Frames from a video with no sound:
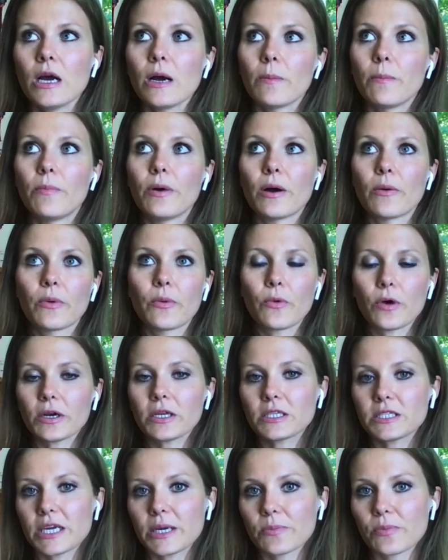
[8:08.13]
But we
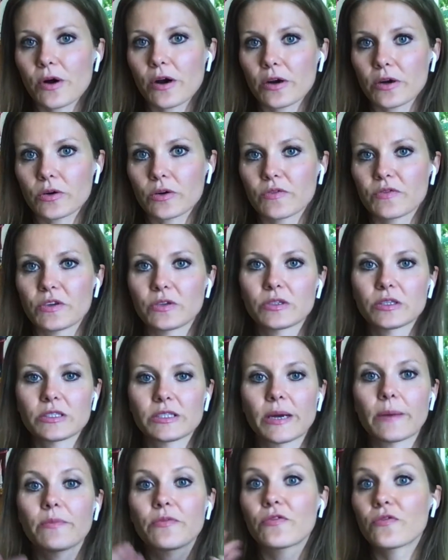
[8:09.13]
want to take product reviews a
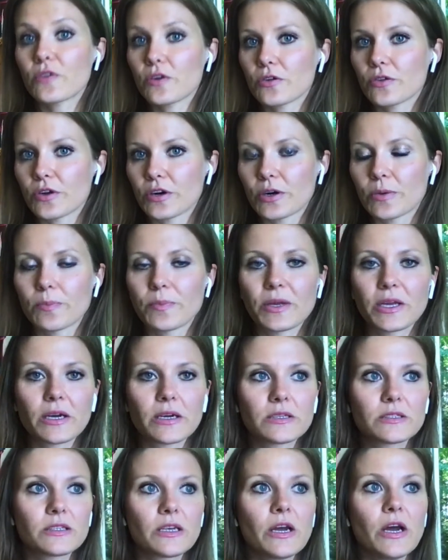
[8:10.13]
step further,
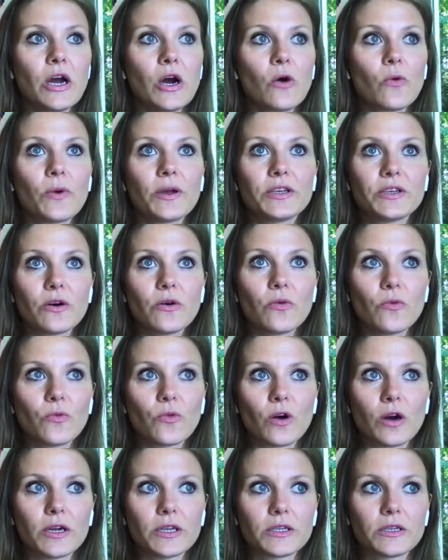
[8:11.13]
because we don't
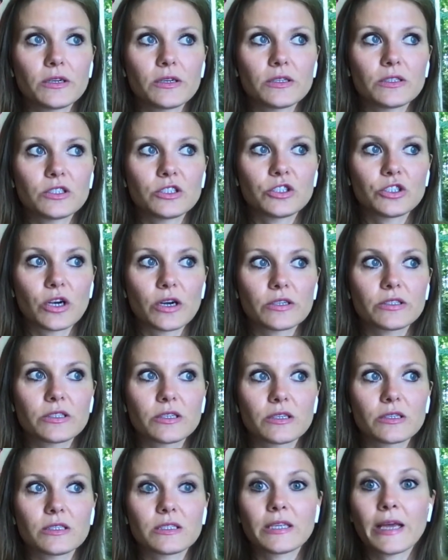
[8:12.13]
want just
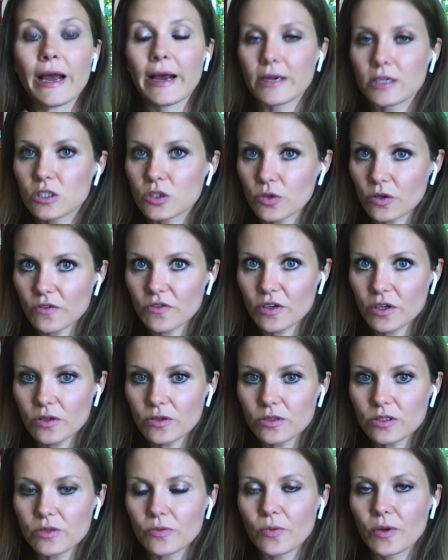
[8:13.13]
text reviews.